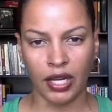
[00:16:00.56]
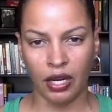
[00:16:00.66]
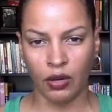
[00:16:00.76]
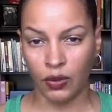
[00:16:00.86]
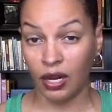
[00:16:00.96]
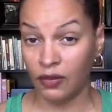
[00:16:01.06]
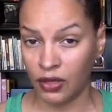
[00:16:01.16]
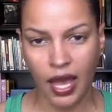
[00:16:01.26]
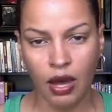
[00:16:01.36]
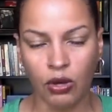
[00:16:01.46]
hair, whatever,
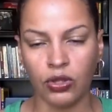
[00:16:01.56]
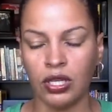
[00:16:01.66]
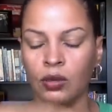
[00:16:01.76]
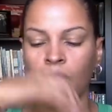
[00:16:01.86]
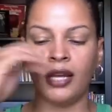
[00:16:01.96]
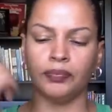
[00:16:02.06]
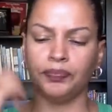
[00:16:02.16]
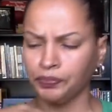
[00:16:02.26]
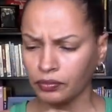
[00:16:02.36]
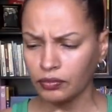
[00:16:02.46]
that whole thing, right?
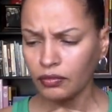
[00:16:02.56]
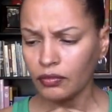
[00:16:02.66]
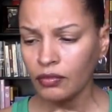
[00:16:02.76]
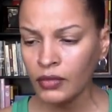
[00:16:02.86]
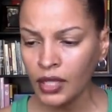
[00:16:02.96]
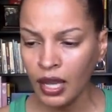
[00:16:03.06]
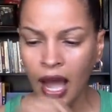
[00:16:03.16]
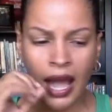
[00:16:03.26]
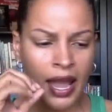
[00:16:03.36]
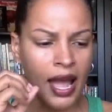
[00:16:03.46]

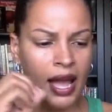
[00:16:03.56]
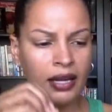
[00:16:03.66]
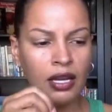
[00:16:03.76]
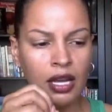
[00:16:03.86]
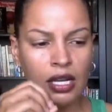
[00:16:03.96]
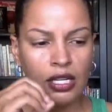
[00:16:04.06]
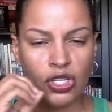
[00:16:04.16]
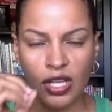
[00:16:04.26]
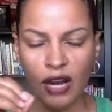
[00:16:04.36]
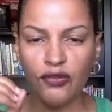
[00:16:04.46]
I had
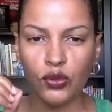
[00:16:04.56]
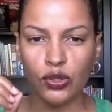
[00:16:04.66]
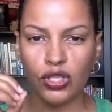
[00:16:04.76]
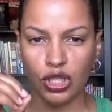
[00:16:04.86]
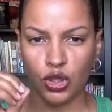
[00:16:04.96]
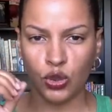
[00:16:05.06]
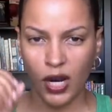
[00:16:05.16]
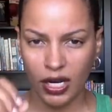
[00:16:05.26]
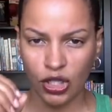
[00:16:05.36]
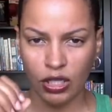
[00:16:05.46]
several
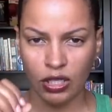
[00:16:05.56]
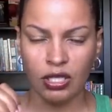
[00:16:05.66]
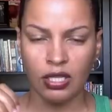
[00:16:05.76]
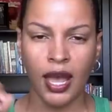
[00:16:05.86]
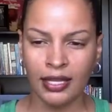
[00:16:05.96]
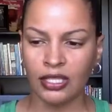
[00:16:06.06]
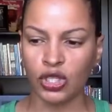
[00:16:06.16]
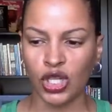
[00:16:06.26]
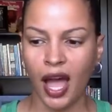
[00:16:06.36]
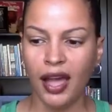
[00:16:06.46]
situations as a
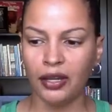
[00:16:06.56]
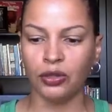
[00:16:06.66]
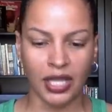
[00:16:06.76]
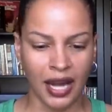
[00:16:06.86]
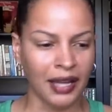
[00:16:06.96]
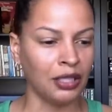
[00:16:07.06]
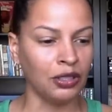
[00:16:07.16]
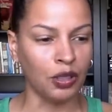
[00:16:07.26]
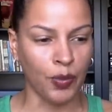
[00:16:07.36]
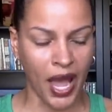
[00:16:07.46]
child that I can
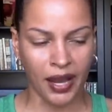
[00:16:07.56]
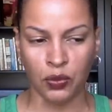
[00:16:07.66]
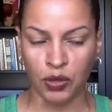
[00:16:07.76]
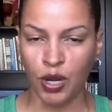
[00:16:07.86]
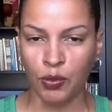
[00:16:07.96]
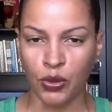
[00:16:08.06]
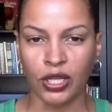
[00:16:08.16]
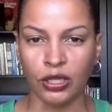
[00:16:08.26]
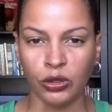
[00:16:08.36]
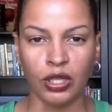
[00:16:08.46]
look back and remember,
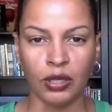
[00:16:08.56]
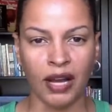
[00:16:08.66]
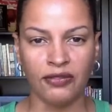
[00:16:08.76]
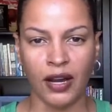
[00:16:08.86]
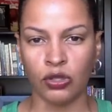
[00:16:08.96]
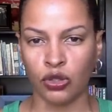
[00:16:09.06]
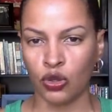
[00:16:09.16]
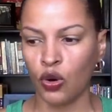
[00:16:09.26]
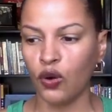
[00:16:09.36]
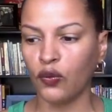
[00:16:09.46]
including my father's
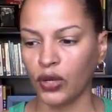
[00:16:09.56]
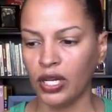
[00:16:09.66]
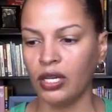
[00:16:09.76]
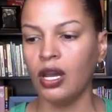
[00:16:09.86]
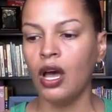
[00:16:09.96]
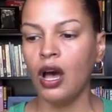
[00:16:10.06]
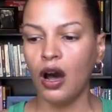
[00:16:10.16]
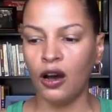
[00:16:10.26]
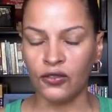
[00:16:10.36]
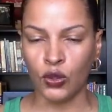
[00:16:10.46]
girlfriend,
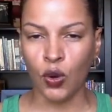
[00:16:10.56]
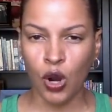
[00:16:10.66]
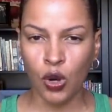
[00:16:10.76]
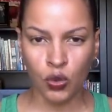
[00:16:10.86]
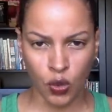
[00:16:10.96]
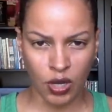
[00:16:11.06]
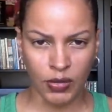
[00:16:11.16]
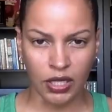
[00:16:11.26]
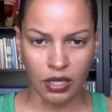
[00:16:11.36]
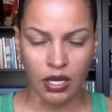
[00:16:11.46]
of grown
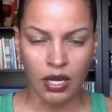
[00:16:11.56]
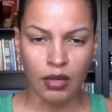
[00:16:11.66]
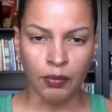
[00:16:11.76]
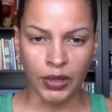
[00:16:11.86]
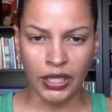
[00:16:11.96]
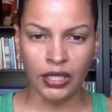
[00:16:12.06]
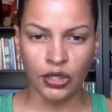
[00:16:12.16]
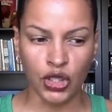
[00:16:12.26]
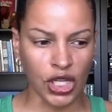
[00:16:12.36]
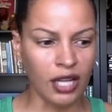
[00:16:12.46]
women
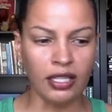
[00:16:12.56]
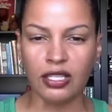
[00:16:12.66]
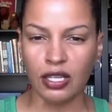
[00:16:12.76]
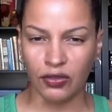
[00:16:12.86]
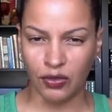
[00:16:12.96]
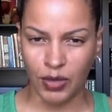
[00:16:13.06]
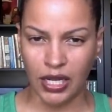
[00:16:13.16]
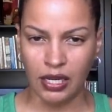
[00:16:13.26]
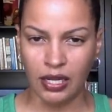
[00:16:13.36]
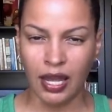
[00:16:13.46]
being jealous of
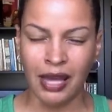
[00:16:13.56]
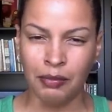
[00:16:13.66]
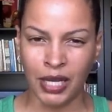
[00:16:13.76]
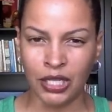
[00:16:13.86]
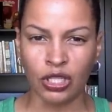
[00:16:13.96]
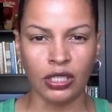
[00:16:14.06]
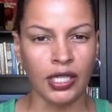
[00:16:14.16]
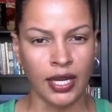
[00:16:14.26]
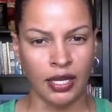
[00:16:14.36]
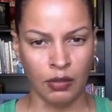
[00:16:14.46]
me and
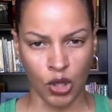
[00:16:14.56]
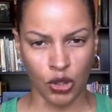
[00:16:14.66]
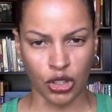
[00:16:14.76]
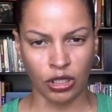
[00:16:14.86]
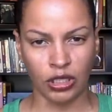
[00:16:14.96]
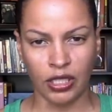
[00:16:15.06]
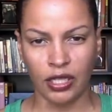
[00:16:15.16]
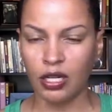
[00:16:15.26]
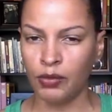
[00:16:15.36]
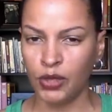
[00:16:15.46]
mentally and
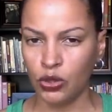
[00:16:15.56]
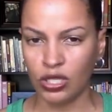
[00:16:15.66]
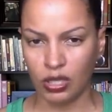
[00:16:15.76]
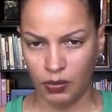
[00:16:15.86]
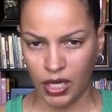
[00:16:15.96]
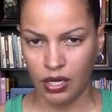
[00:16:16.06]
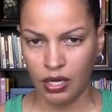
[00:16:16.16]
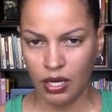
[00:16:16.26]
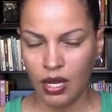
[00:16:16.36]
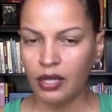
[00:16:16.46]
emotionally abusing me.
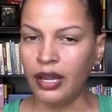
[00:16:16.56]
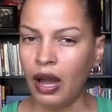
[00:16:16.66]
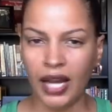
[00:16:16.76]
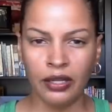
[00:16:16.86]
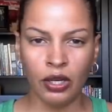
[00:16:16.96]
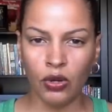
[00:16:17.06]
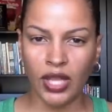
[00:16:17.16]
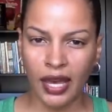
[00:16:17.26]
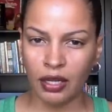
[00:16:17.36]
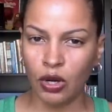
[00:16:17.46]
Now, I know
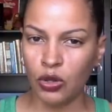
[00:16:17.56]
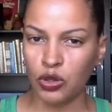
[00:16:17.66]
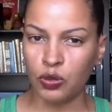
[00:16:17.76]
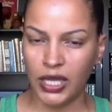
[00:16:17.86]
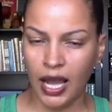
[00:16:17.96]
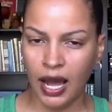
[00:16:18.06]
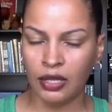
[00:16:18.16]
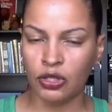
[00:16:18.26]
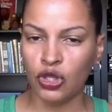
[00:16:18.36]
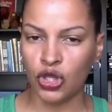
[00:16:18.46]
that goes
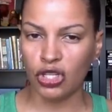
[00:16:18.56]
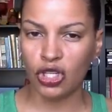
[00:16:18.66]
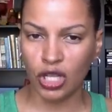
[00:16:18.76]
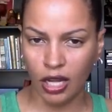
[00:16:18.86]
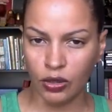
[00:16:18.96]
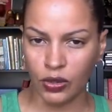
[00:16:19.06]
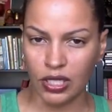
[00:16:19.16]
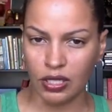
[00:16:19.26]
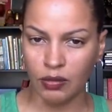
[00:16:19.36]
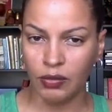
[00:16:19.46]
beyond just
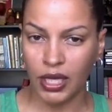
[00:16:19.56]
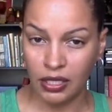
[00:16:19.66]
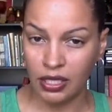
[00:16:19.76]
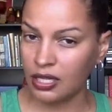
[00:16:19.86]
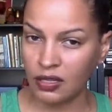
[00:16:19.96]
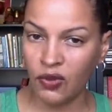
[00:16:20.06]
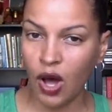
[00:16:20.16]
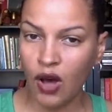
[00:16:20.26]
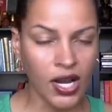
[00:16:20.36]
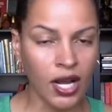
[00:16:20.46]
colorism. It does
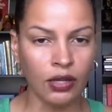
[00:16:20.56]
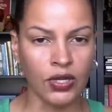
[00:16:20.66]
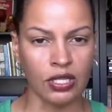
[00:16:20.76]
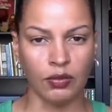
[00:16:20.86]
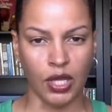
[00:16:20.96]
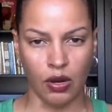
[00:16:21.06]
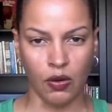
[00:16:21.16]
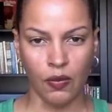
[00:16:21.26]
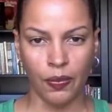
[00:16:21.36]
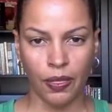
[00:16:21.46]
involve colorism,
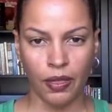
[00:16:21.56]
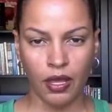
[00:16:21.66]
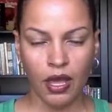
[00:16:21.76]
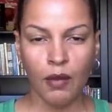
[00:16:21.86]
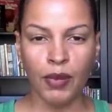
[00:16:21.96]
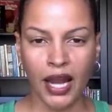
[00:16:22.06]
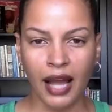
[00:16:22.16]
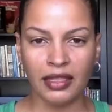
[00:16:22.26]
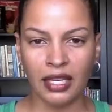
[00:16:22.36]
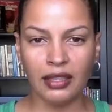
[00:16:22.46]
though. But
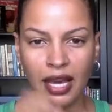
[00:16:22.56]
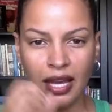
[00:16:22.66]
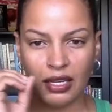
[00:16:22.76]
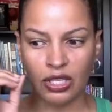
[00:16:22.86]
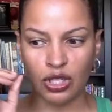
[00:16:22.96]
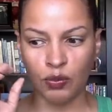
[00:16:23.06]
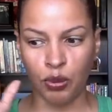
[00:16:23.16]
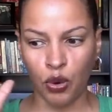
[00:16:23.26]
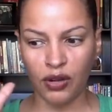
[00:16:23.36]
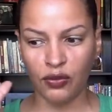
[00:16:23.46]
I think that it's
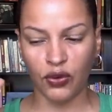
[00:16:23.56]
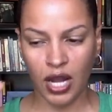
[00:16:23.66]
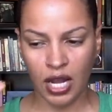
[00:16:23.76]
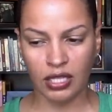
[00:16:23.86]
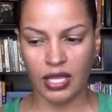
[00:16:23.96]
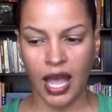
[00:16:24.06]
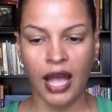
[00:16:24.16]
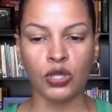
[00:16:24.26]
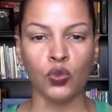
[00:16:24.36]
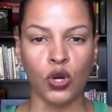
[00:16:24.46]
important for us
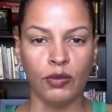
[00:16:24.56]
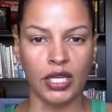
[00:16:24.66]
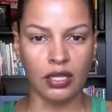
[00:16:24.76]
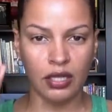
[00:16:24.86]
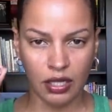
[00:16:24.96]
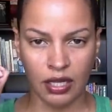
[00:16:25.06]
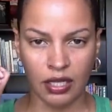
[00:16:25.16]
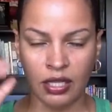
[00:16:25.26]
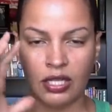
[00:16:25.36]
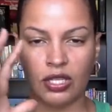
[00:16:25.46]
as women
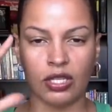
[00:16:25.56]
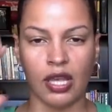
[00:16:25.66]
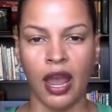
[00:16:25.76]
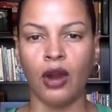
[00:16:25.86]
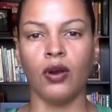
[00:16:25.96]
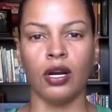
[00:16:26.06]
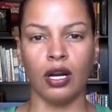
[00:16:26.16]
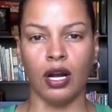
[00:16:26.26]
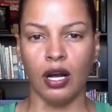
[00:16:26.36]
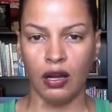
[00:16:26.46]
in this
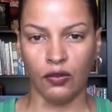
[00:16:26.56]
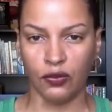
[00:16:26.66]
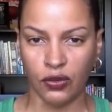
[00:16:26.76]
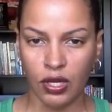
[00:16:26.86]
era of,